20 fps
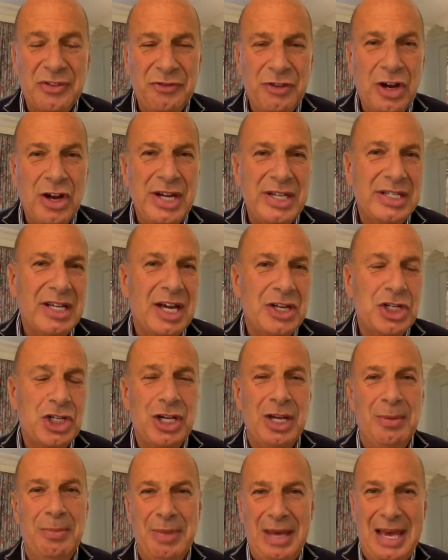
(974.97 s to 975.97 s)
very
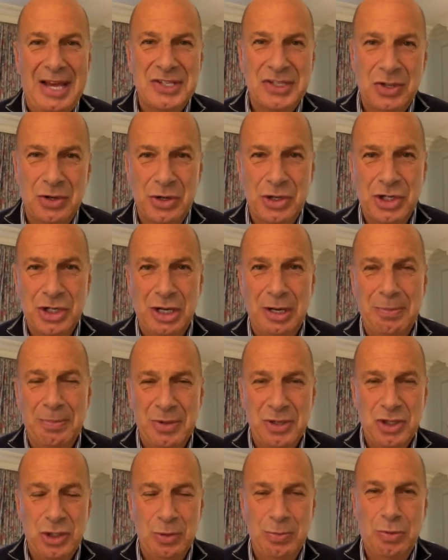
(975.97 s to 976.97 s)
touchy ambassadorship,
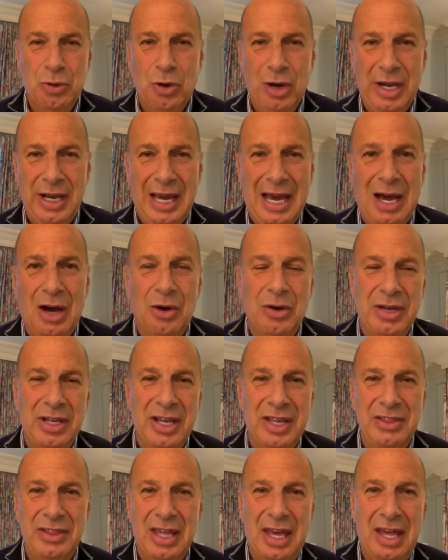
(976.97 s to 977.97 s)
as you point out,
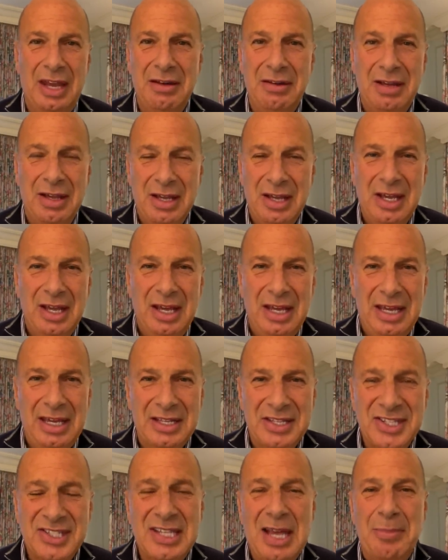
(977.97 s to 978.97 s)
in that
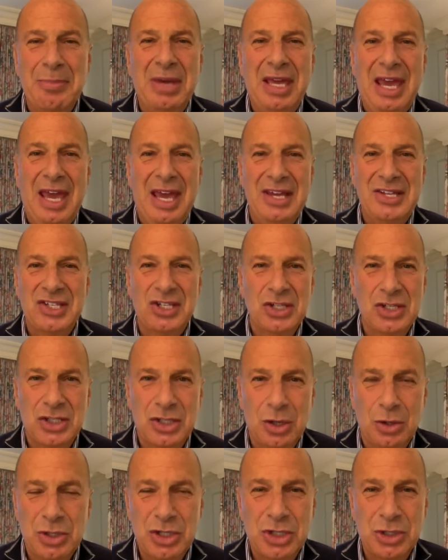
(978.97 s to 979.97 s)
in some cases,
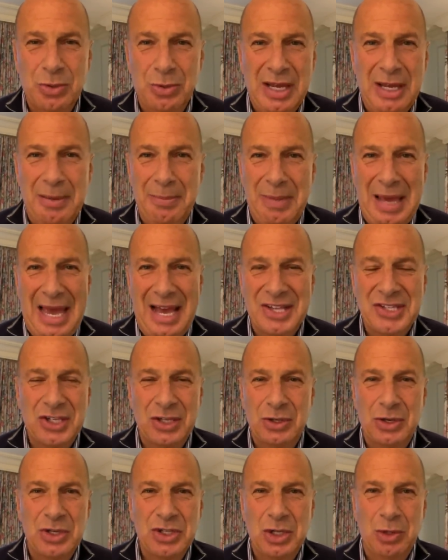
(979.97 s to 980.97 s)
those three
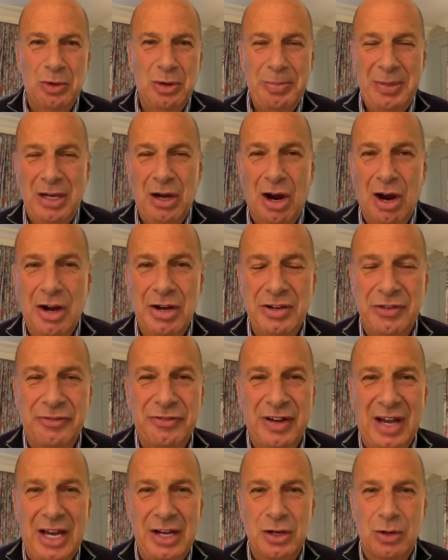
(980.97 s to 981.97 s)
ambassadors, it would be hard to
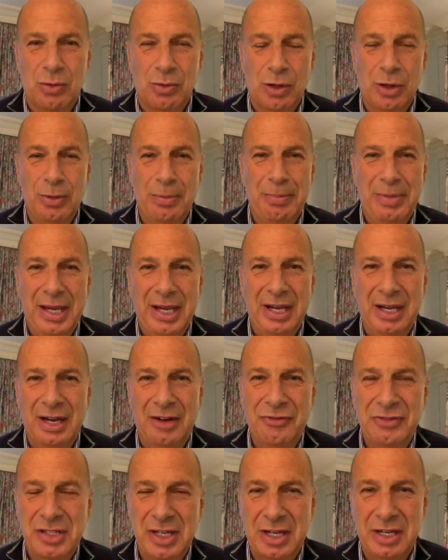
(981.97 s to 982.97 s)
find a room big
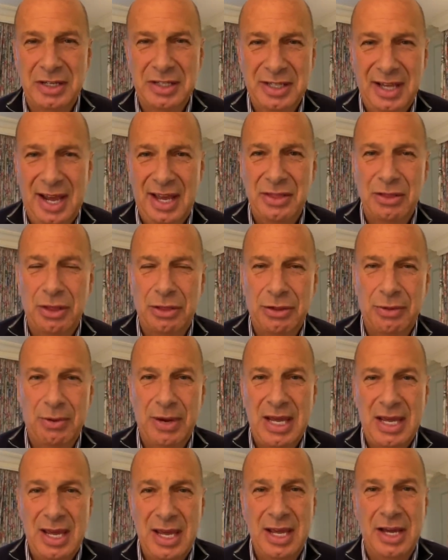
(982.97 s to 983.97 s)
enough to contain the
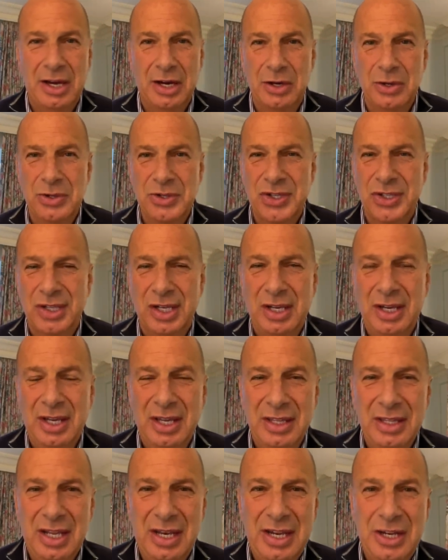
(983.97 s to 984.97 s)
three egos
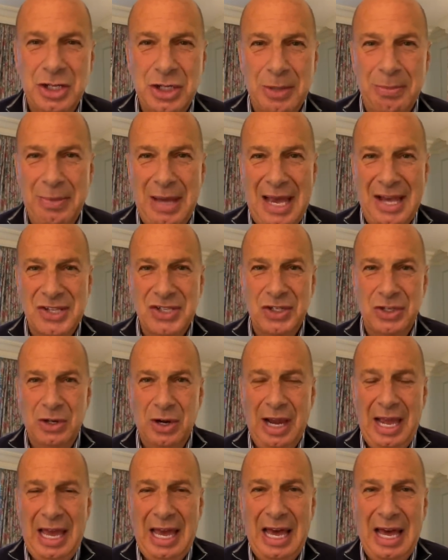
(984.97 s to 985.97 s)
that each ambassador
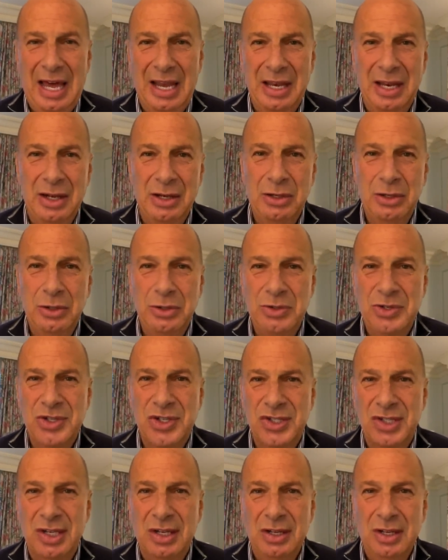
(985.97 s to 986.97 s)
had and
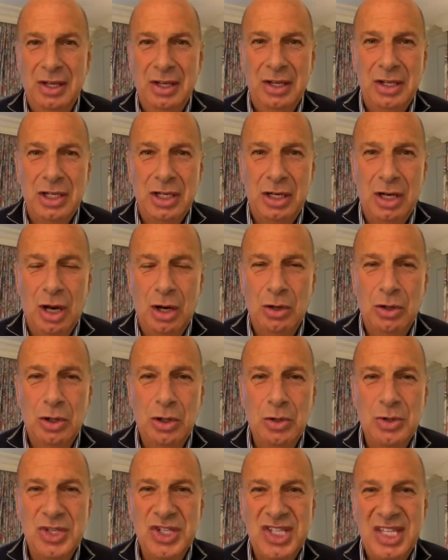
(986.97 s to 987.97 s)
whose you know
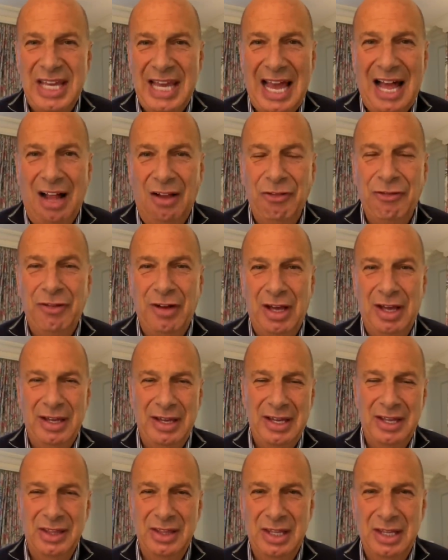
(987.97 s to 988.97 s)
who's the alpha
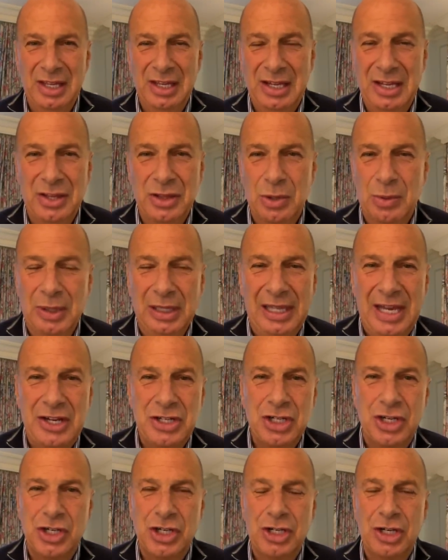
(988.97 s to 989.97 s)
in the in the
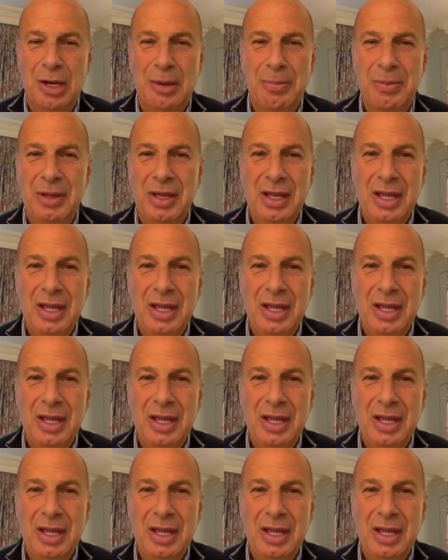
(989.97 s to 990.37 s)
relationship